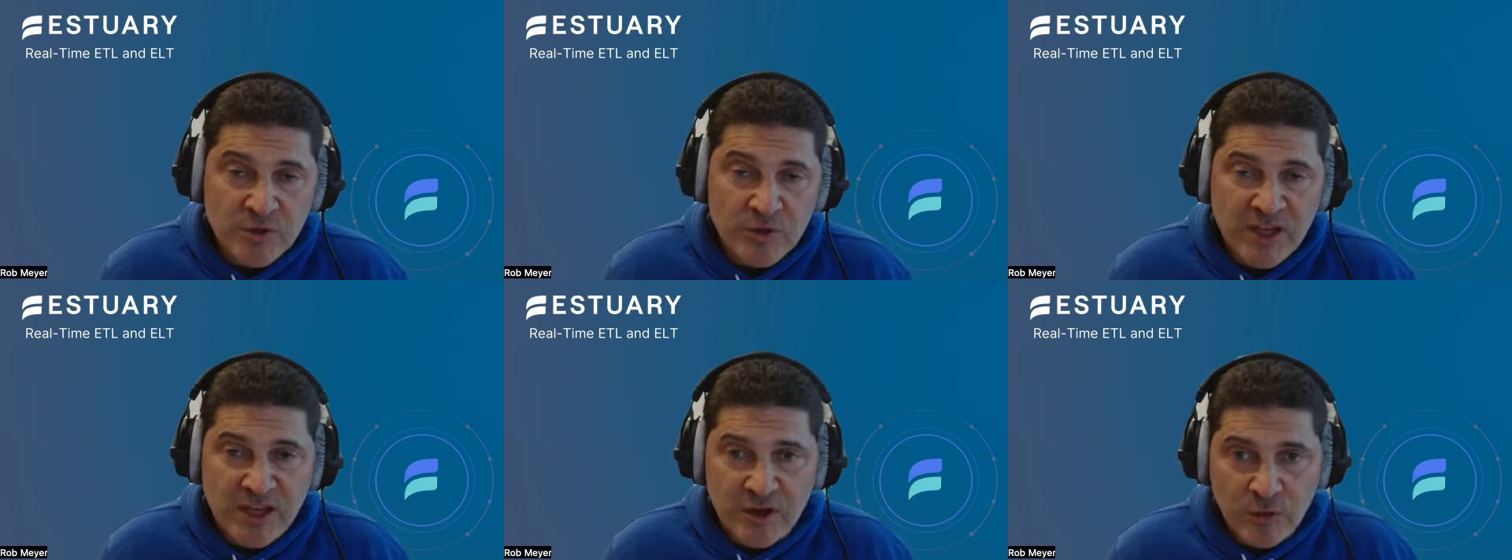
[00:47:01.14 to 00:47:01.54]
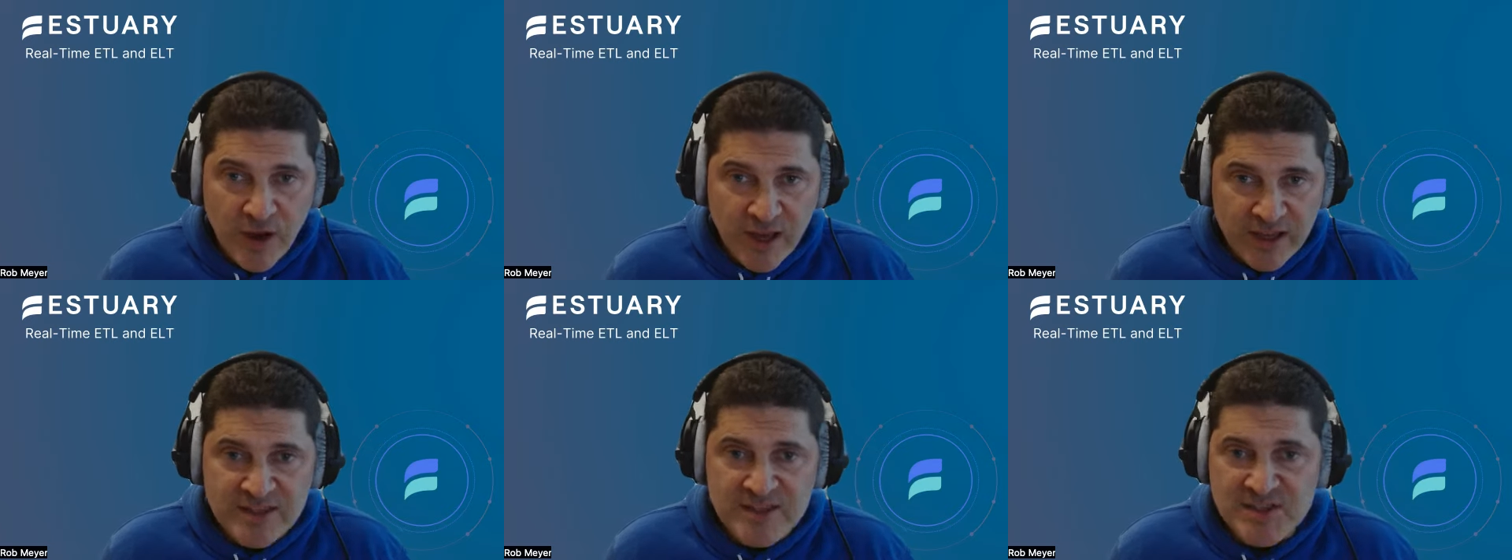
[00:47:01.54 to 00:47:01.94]
when they
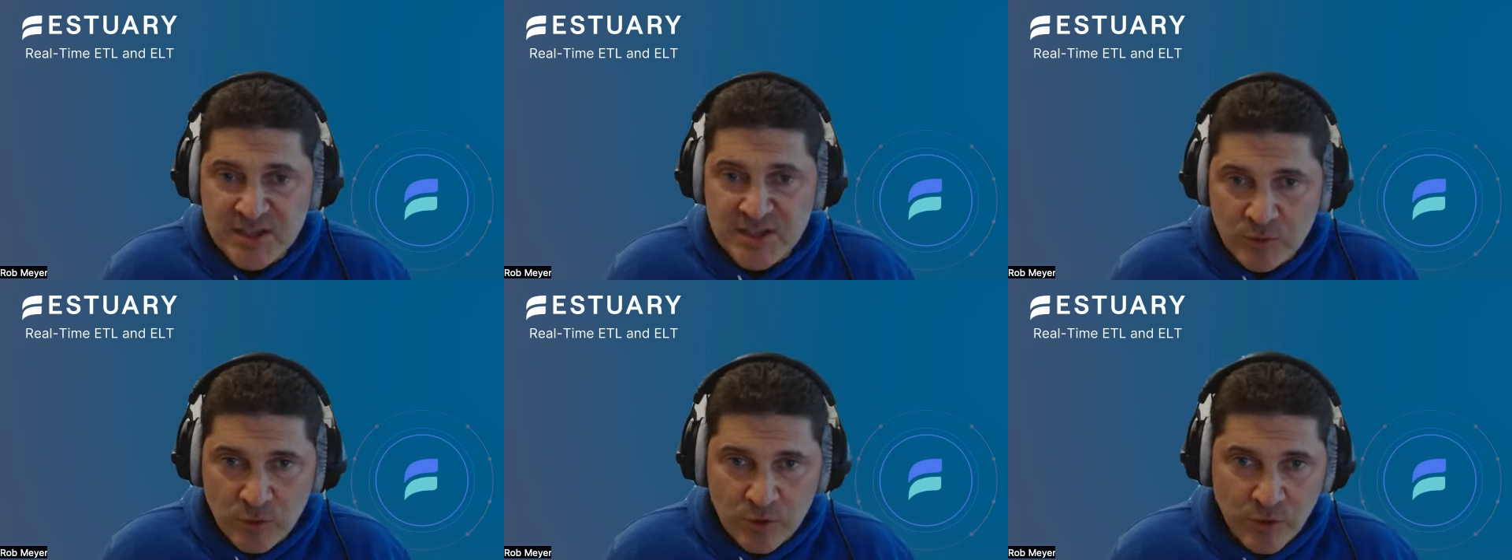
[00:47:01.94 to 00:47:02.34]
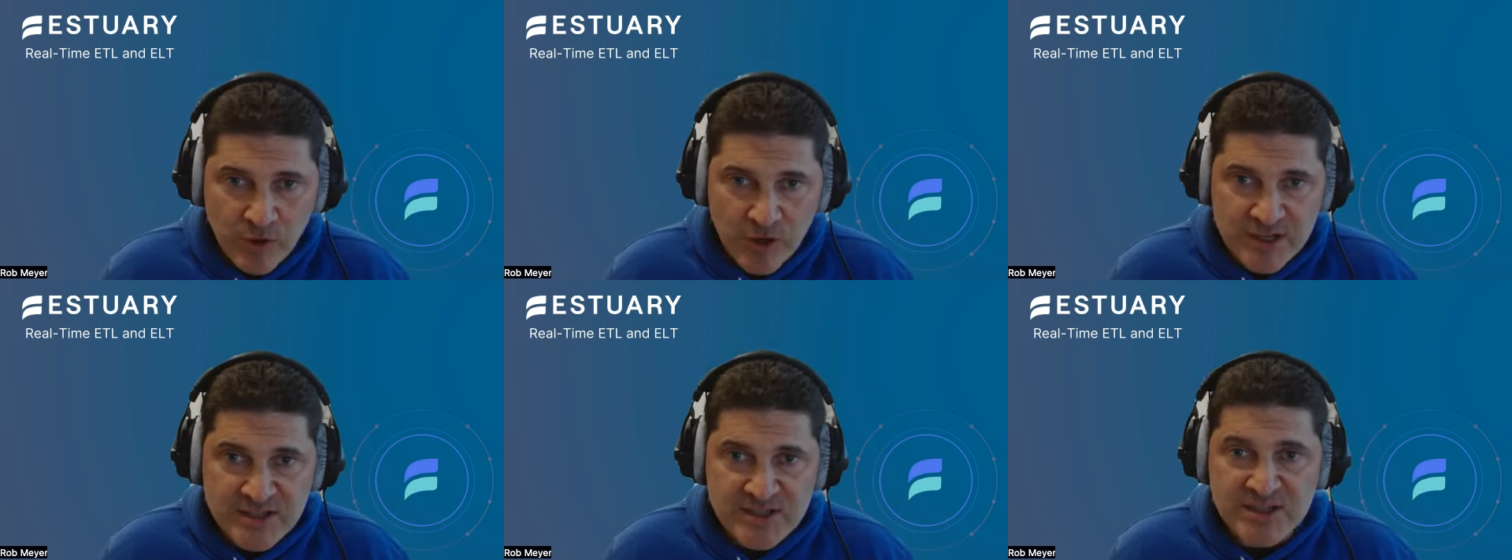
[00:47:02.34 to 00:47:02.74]
correct the SQL
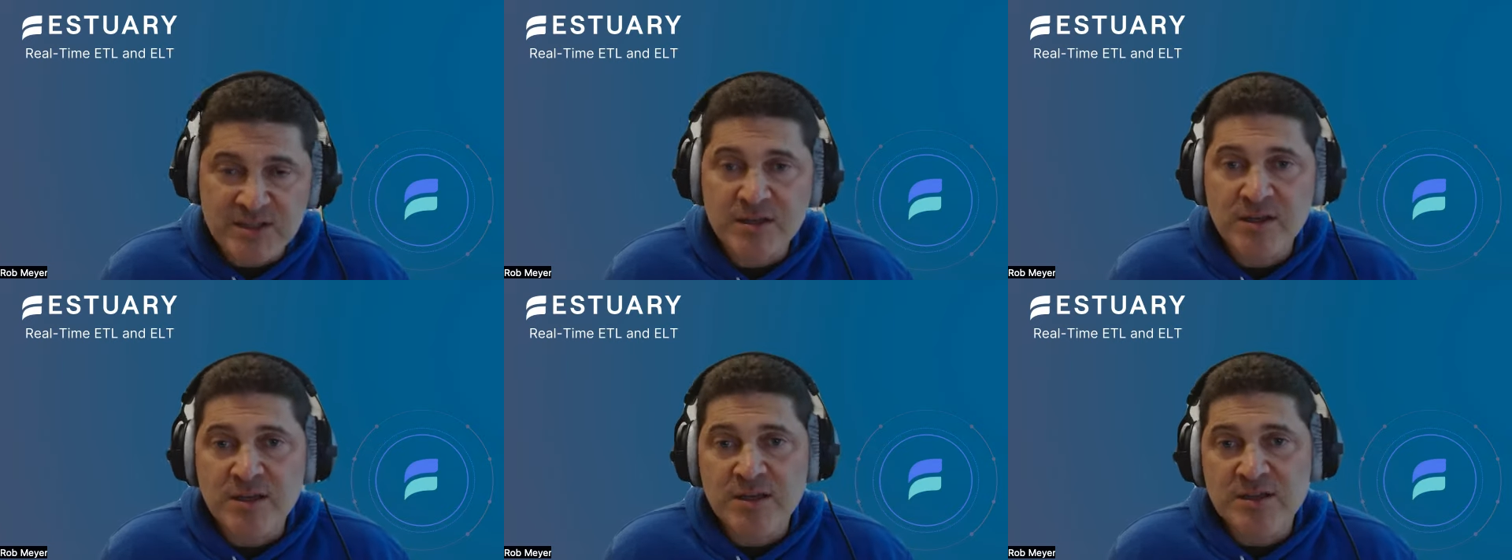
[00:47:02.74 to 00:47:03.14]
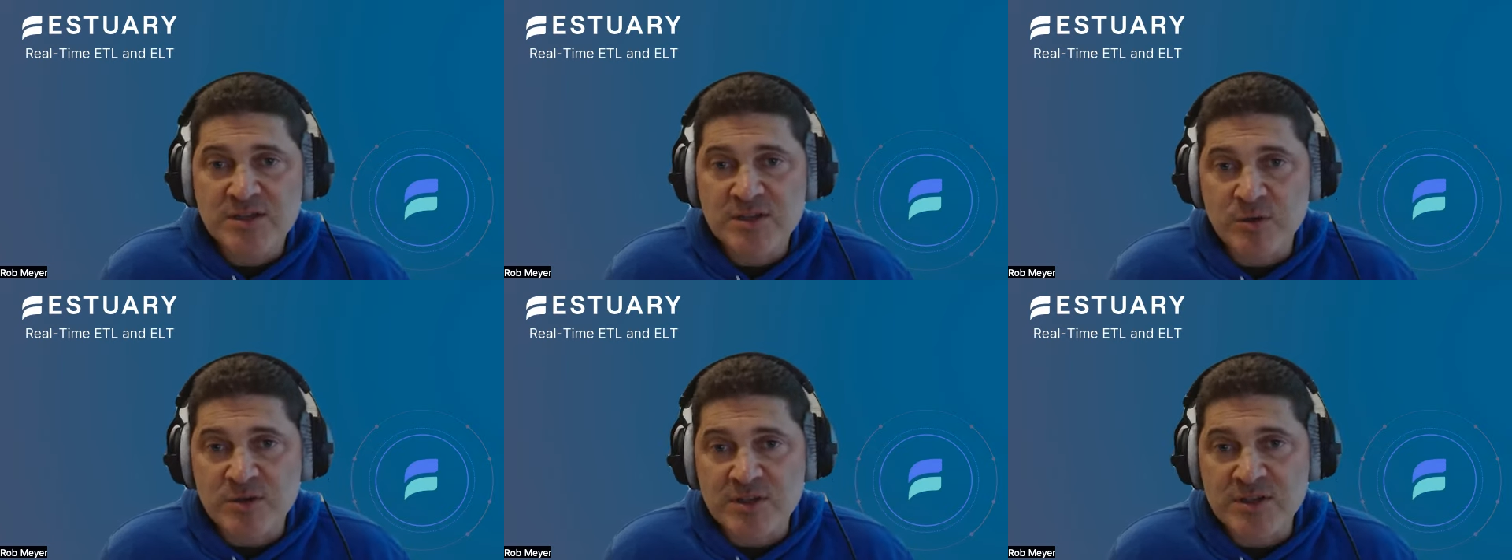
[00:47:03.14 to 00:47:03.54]
queries.
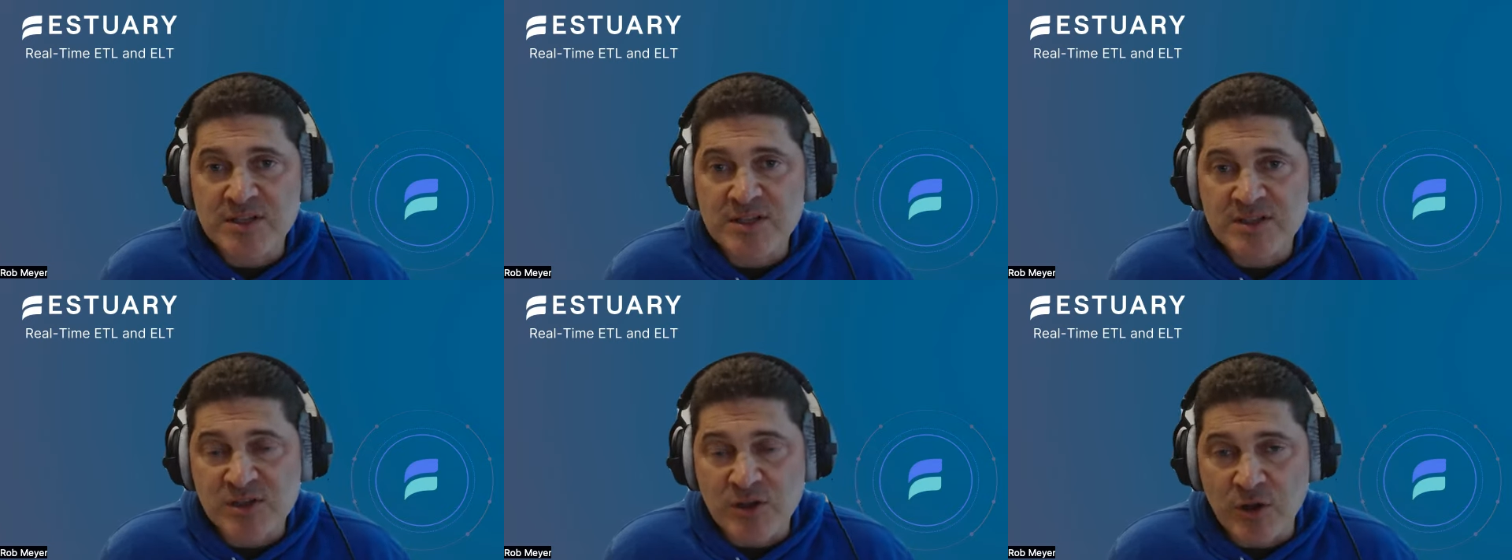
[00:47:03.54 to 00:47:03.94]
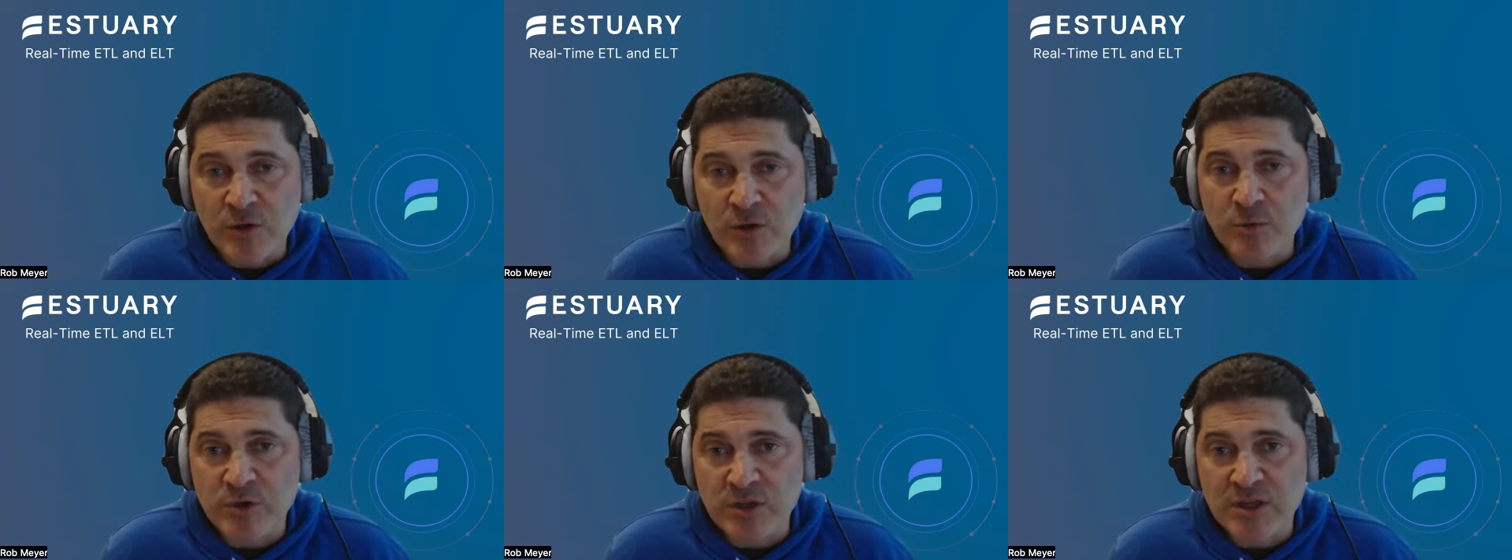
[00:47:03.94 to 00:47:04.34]
So it's
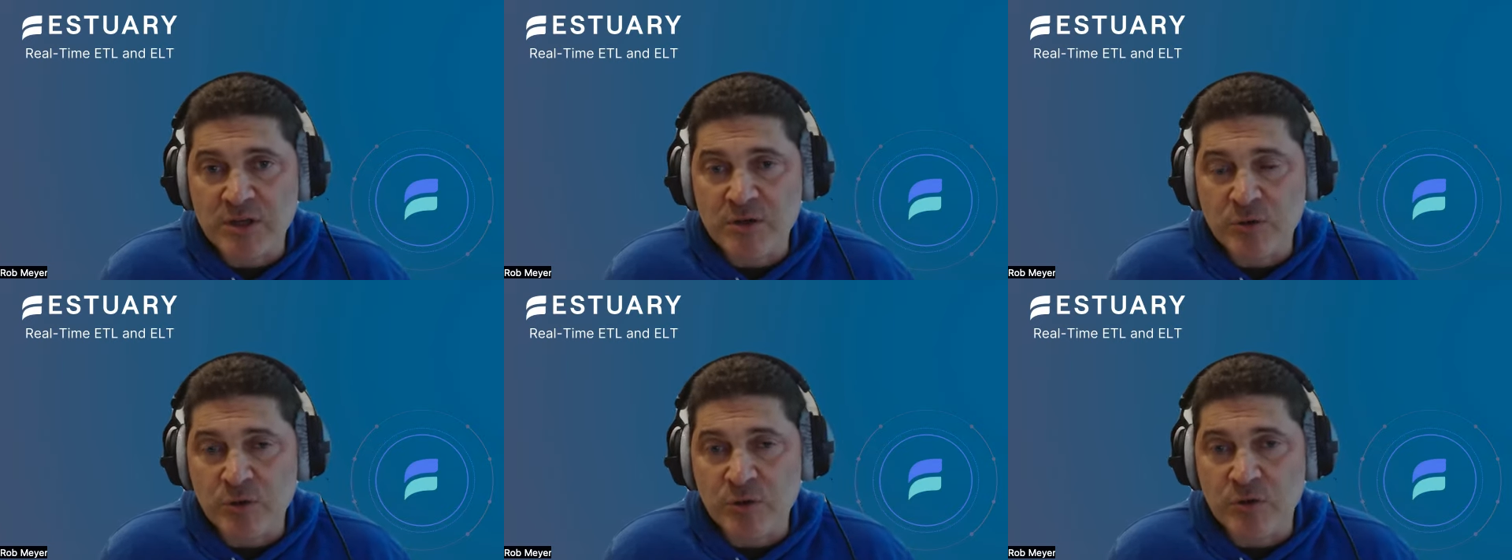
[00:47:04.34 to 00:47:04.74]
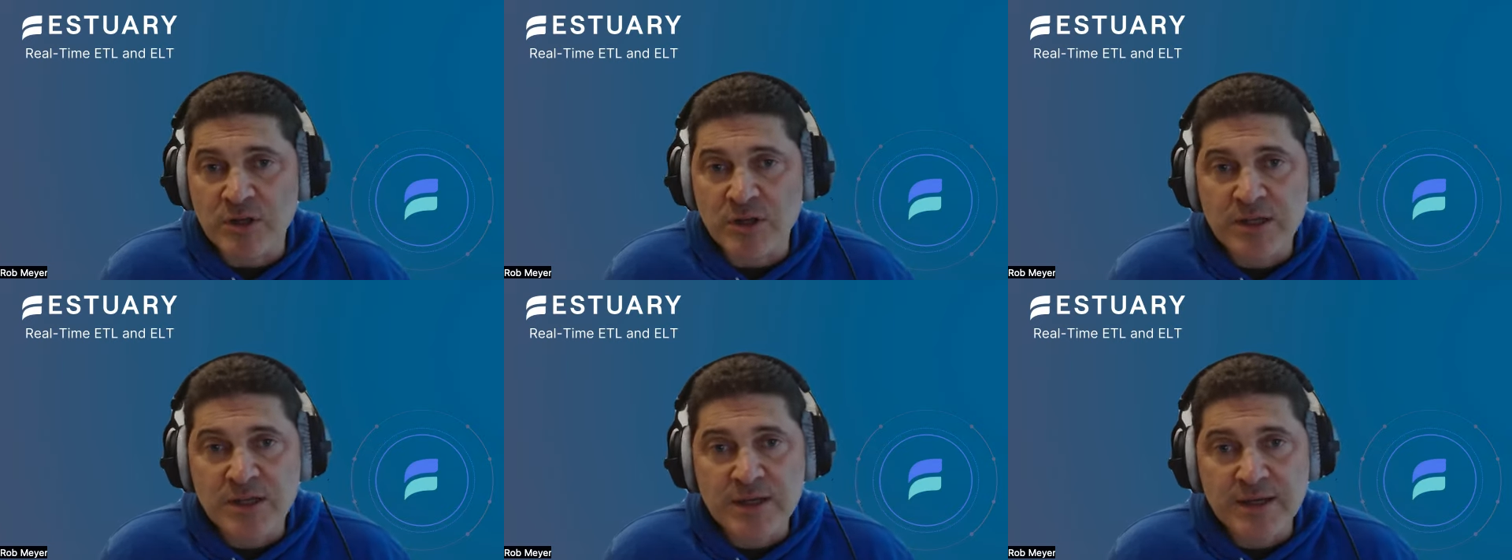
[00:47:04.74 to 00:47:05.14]
all really
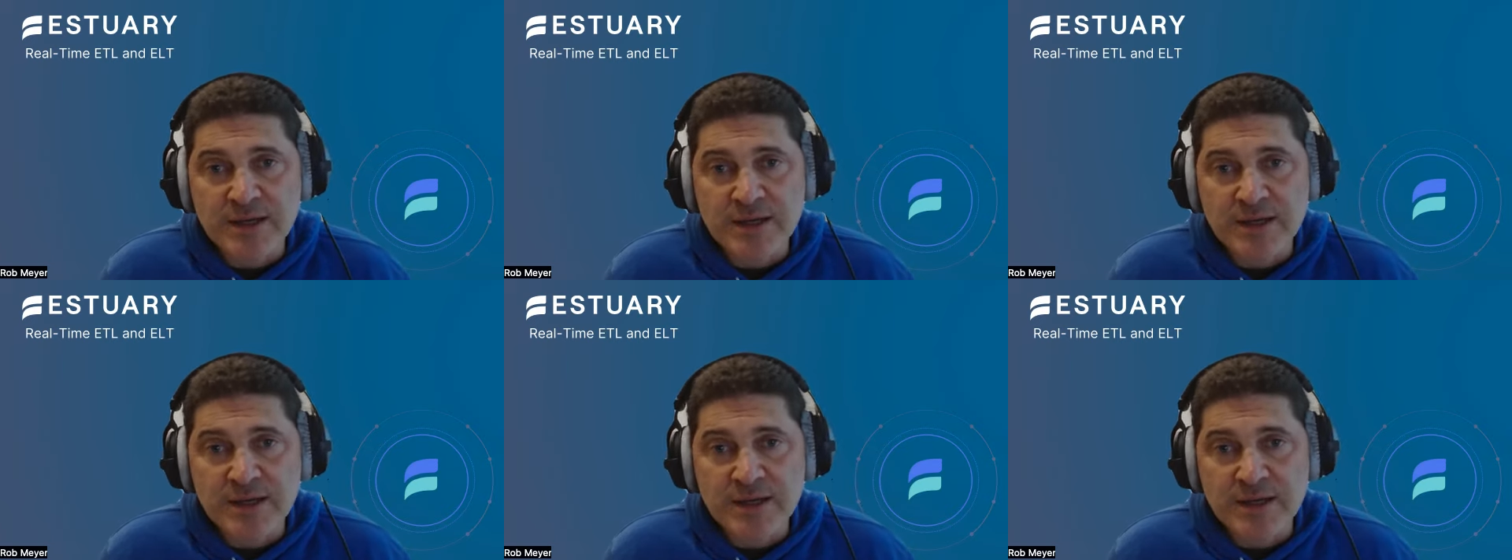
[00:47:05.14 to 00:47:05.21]
cool.